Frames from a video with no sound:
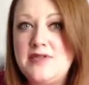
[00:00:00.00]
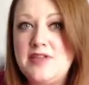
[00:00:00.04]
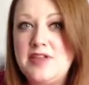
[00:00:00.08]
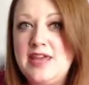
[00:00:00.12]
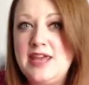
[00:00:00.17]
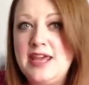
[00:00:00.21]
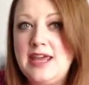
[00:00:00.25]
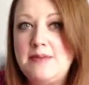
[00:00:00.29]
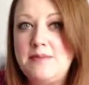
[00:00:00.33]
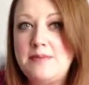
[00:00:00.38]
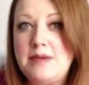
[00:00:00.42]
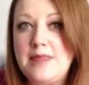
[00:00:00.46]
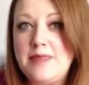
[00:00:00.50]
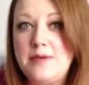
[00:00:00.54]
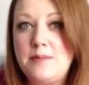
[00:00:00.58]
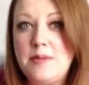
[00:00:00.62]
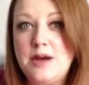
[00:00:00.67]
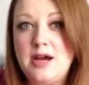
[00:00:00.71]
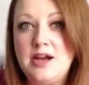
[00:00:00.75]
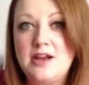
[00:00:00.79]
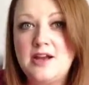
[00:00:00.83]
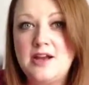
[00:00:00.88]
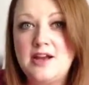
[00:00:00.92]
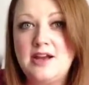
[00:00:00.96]
the Mother
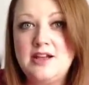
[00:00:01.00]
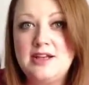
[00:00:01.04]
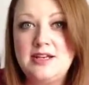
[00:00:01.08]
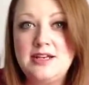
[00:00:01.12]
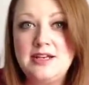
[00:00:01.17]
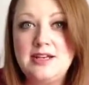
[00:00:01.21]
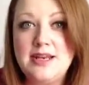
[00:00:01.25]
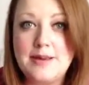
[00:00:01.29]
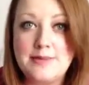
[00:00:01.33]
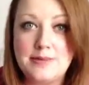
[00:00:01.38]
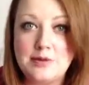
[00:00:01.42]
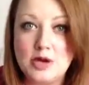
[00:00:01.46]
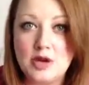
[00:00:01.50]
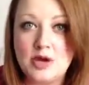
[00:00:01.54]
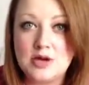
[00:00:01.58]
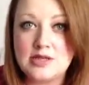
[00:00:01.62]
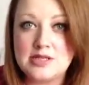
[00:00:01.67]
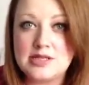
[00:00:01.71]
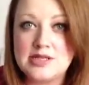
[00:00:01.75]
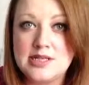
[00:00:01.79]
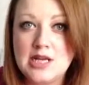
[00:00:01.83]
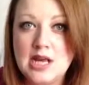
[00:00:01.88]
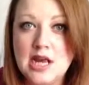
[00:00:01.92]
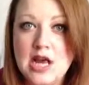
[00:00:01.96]
Pucker lip
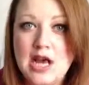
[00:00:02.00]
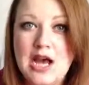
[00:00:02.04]
gloss.